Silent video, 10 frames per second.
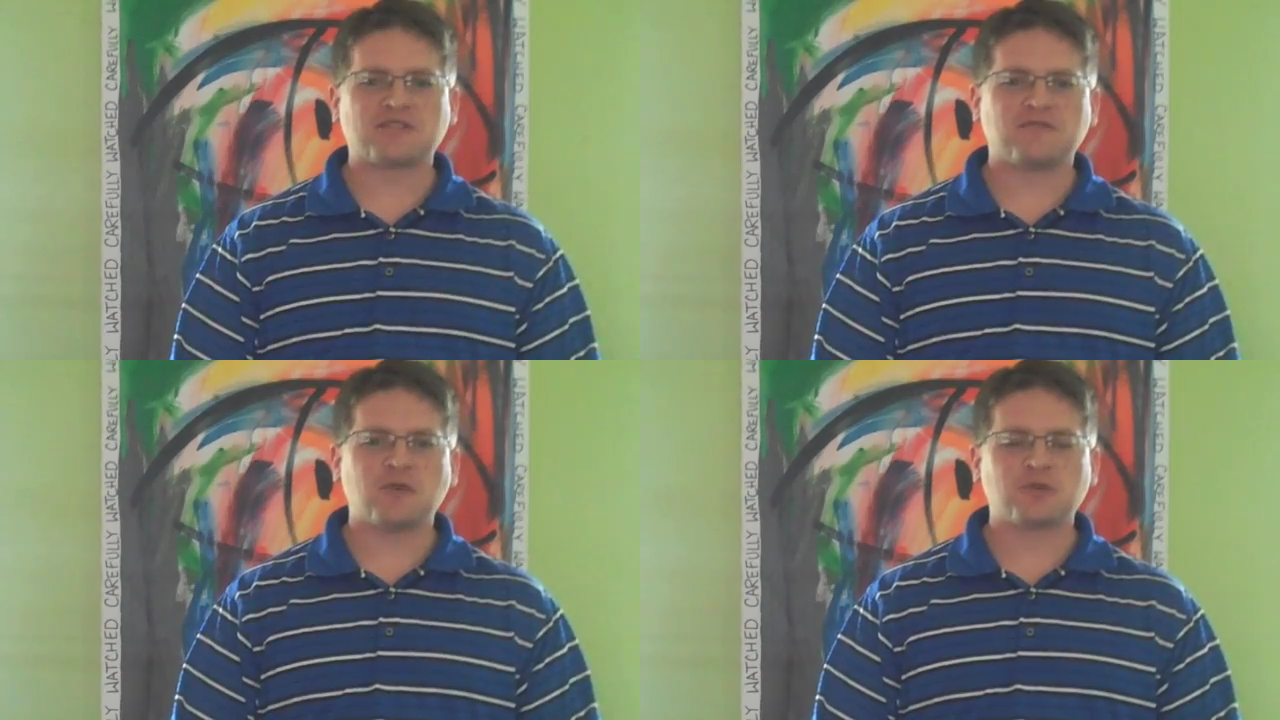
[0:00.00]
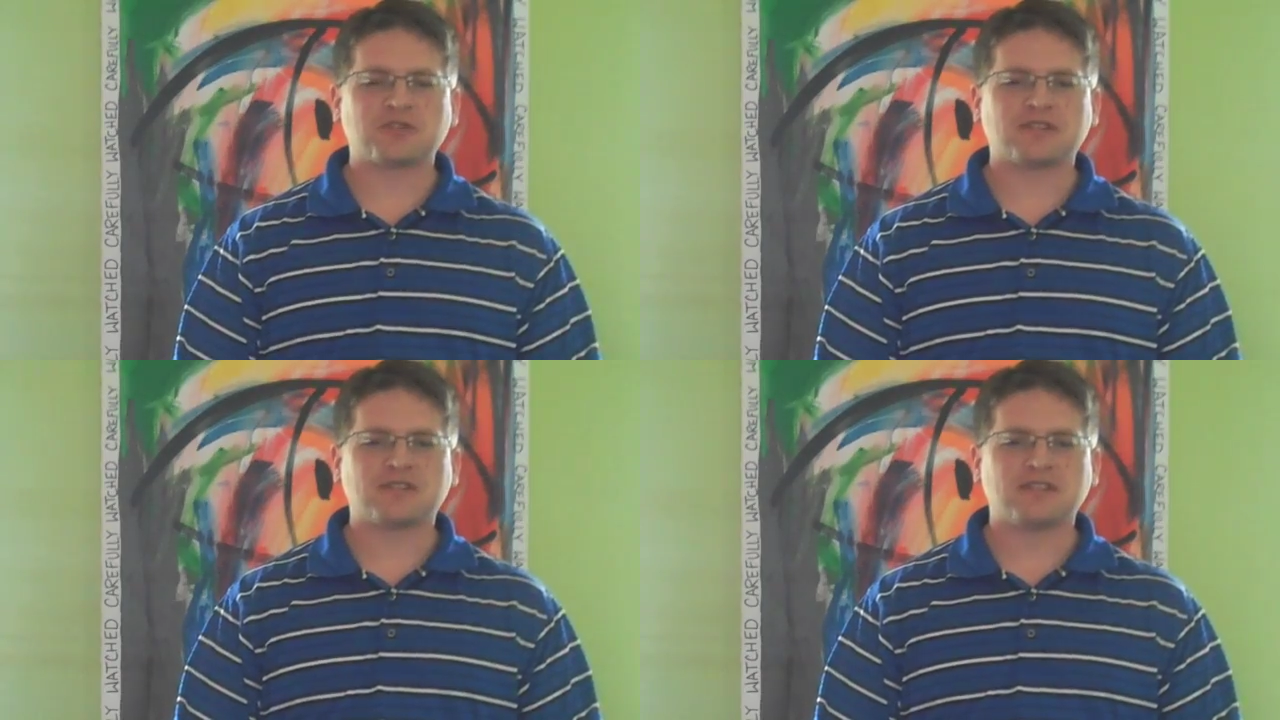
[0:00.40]

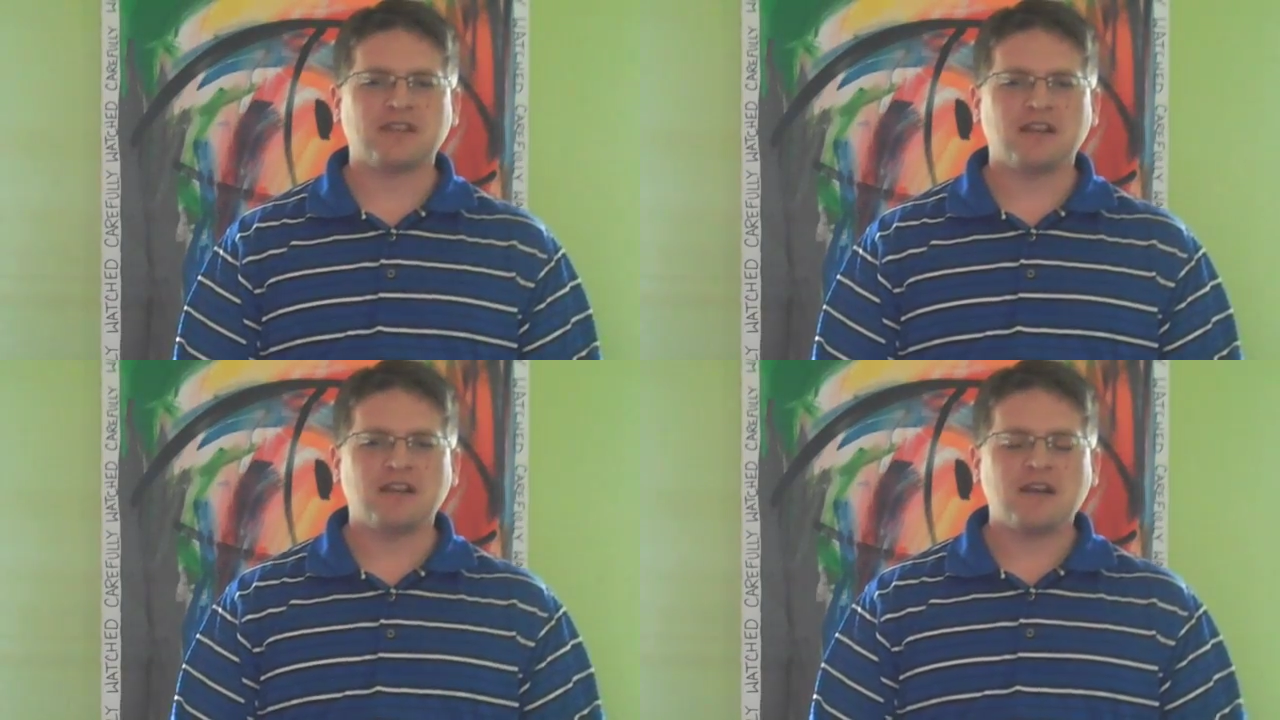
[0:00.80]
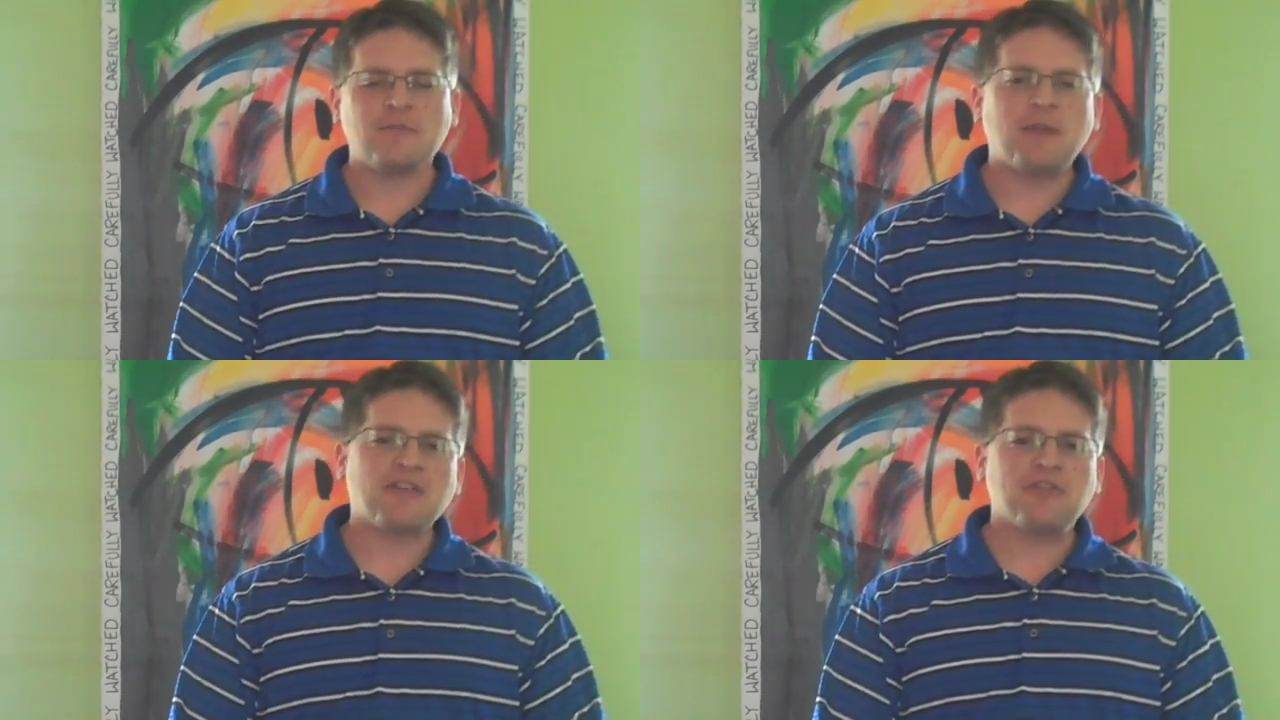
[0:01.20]
Devotions.
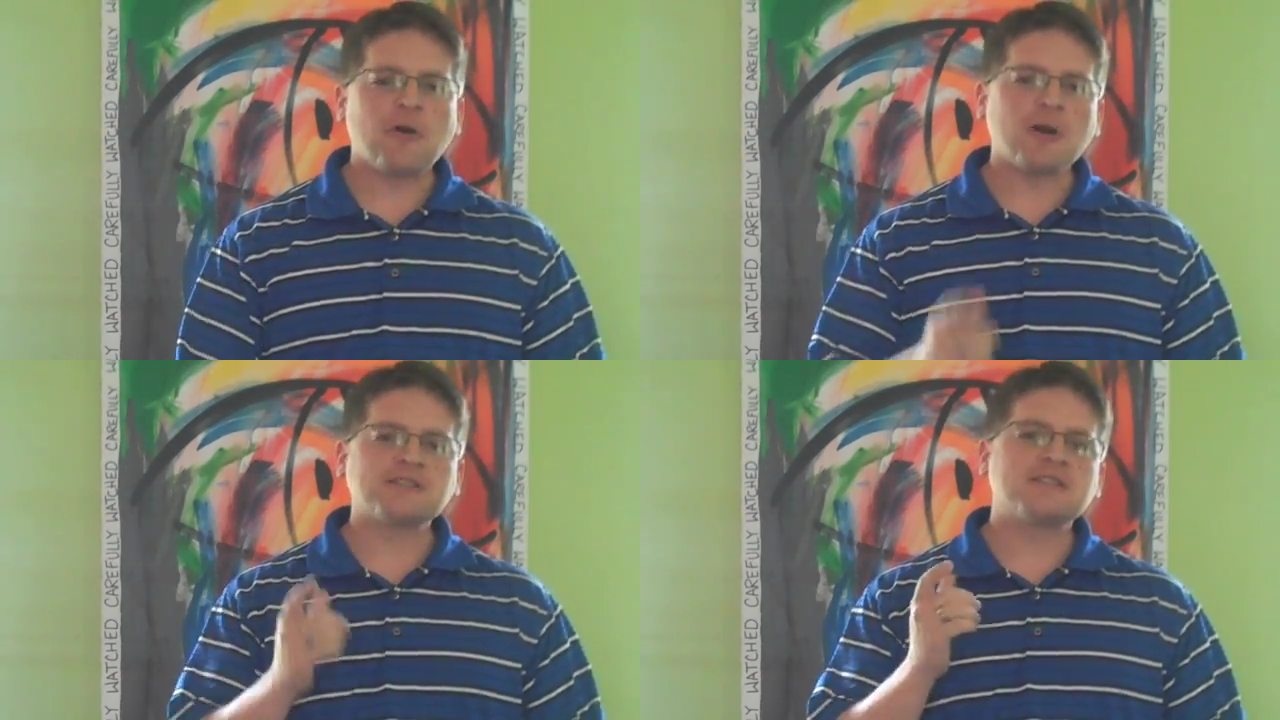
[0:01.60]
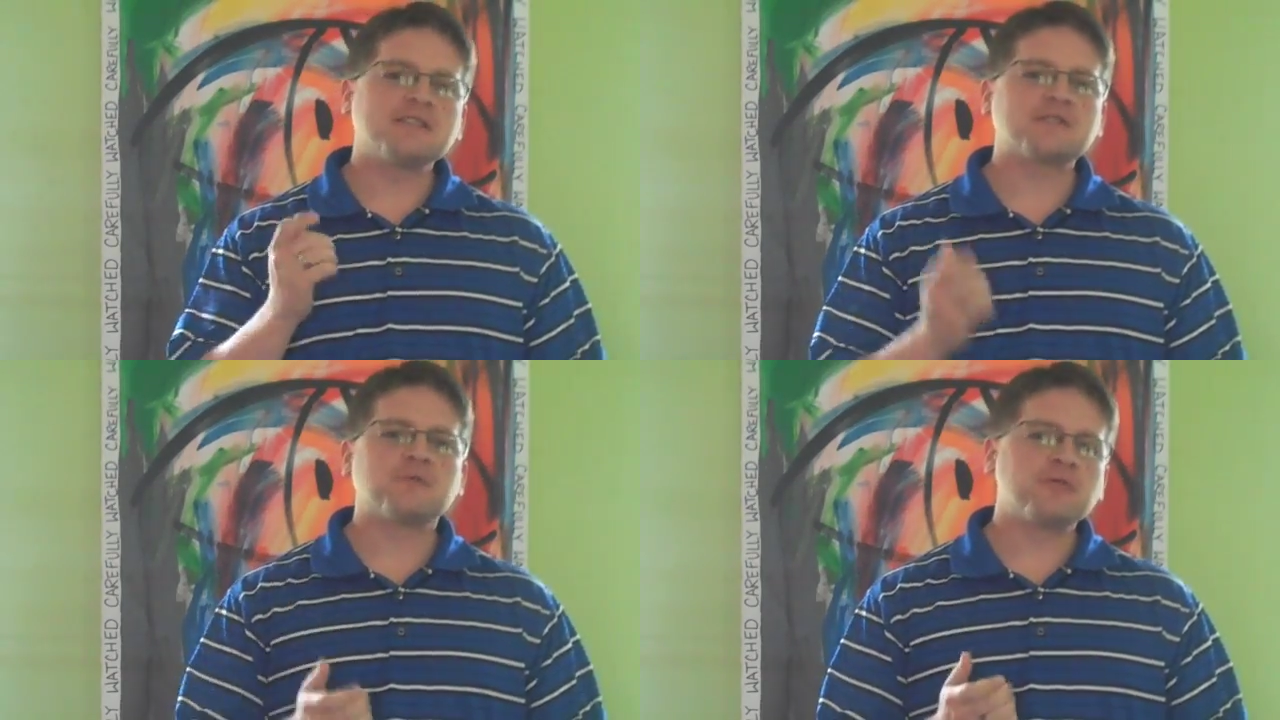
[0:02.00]
My thoughts
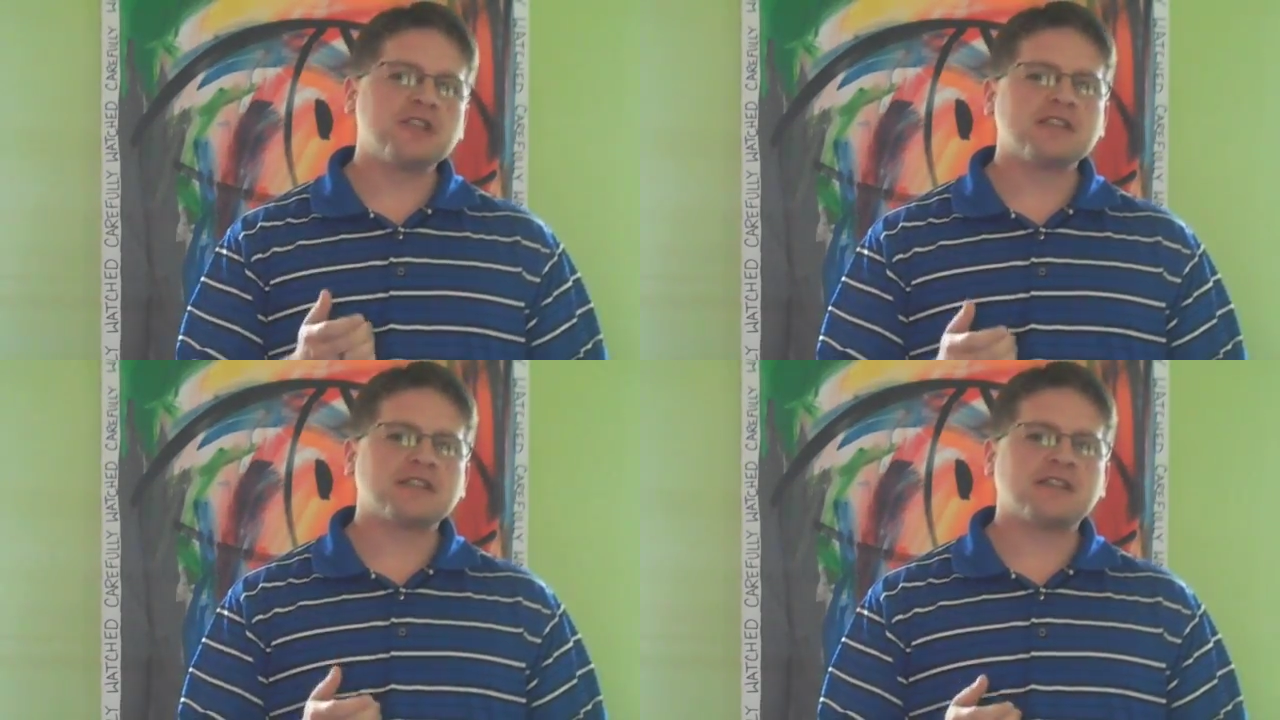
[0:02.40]
this week,